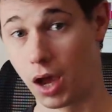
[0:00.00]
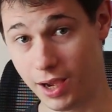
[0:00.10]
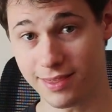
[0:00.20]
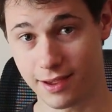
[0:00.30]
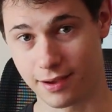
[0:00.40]

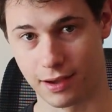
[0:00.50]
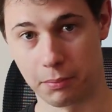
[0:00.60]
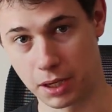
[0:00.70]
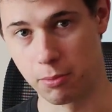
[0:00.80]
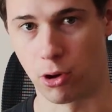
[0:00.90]
Hi there,
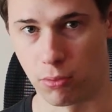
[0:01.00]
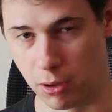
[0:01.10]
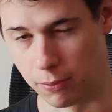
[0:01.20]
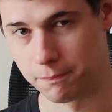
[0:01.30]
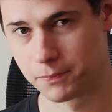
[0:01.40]
I'm Clément
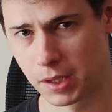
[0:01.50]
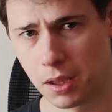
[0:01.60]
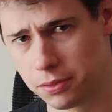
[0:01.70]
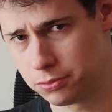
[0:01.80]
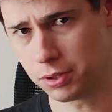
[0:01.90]
Roblot.
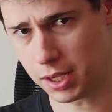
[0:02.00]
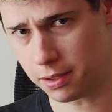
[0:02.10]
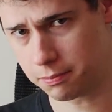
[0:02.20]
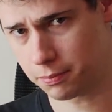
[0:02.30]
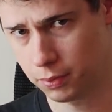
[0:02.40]

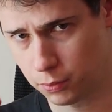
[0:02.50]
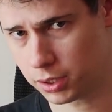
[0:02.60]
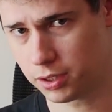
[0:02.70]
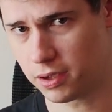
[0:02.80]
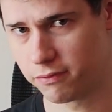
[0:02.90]
Today we're
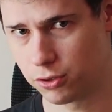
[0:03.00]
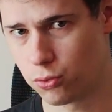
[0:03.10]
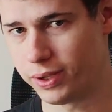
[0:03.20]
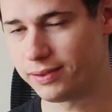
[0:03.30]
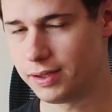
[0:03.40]
going to have a
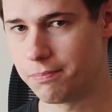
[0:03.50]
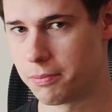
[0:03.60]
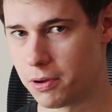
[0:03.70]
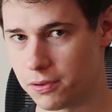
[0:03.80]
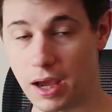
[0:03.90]
quick tip
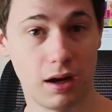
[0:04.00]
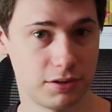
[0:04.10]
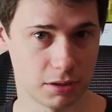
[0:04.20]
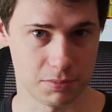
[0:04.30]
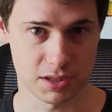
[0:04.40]
about
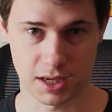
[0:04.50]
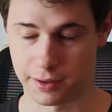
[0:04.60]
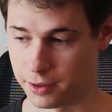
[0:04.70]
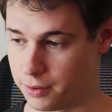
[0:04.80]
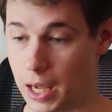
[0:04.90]
Altium
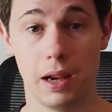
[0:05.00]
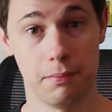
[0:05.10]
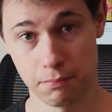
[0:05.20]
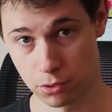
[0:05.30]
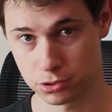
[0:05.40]
Designer
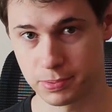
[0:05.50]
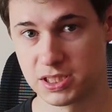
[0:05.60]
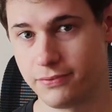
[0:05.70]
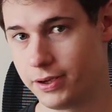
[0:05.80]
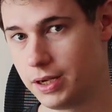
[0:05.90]
and more
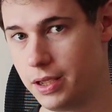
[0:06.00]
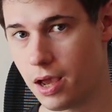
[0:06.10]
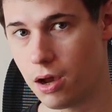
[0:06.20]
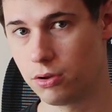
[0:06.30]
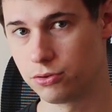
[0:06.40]
specifically
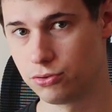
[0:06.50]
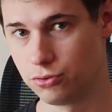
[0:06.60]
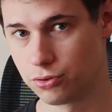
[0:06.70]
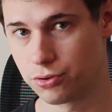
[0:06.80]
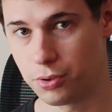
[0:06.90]
how
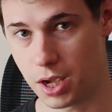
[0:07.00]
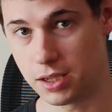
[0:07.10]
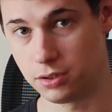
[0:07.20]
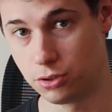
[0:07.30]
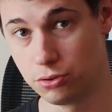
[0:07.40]
to create